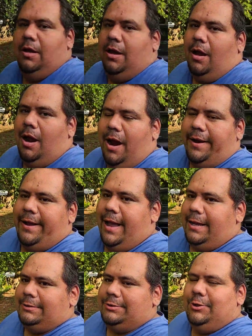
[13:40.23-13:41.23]
All right,
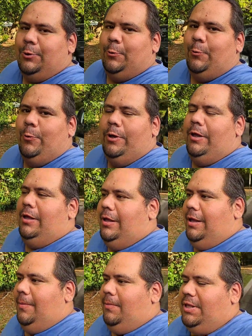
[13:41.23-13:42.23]
guys, so
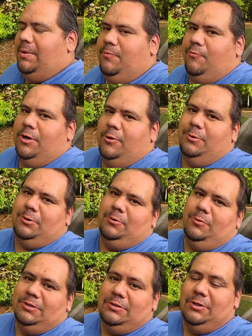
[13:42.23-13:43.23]
I'm gonna keep it real with you.
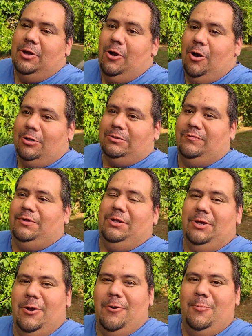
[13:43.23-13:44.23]
This is the hardest
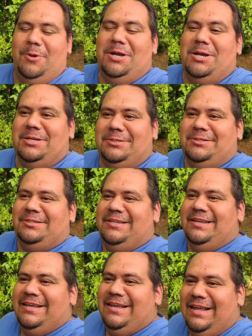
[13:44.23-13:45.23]
video because
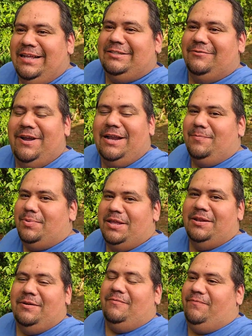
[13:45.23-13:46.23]
it's already been
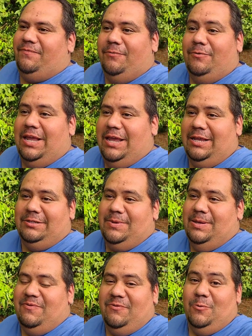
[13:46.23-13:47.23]
a few days,
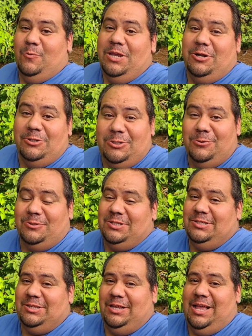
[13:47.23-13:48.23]
maybe even a week or two
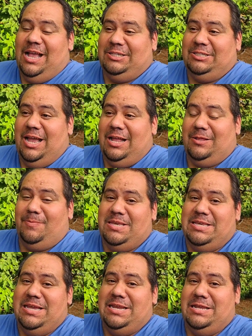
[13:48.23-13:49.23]
since I shot the
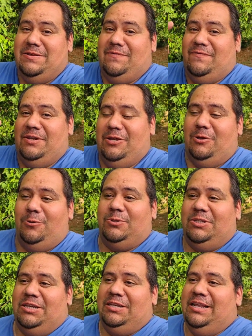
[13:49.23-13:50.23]
beginning of the video you've
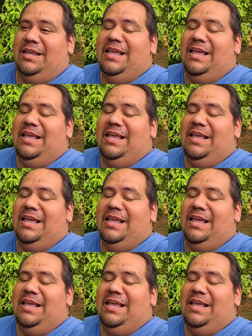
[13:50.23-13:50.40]
seen.